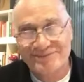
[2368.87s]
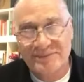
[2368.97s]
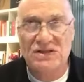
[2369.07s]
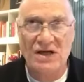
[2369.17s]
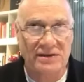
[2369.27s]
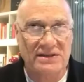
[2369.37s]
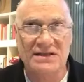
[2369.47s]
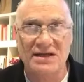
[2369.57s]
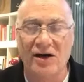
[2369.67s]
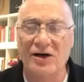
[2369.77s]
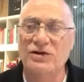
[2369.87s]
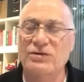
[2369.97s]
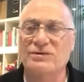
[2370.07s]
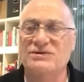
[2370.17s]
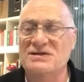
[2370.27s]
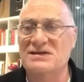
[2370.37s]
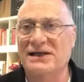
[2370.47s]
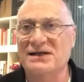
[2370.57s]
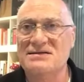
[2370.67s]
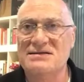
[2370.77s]
chances are you will just let
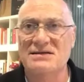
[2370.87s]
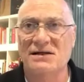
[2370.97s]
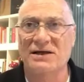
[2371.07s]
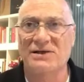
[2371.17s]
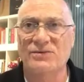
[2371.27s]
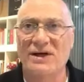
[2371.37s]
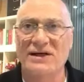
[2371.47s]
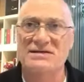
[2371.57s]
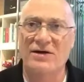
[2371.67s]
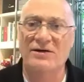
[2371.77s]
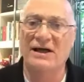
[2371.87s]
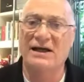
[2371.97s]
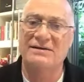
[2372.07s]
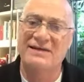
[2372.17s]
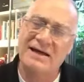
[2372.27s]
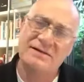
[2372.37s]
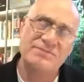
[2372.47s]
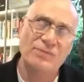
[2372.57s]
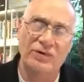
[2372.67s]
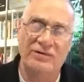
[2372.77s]
it slide away. So that's
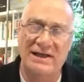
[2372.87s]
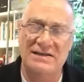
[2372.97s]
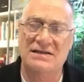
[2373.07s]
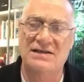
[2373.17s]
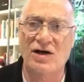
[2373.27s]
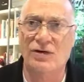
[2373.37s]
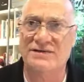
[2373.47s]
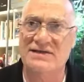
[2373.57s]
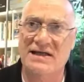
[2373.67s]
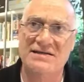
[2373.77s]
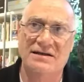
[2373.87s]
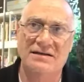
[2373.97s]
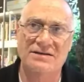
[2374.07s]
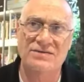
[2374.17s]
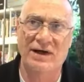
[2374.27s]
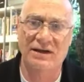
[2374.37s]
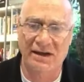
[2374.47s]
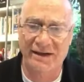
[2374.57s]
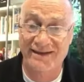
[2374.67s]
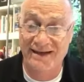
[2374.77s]
more related to goal setting as well,
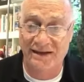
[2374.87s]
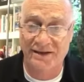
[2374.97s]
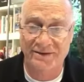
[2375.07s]
I think.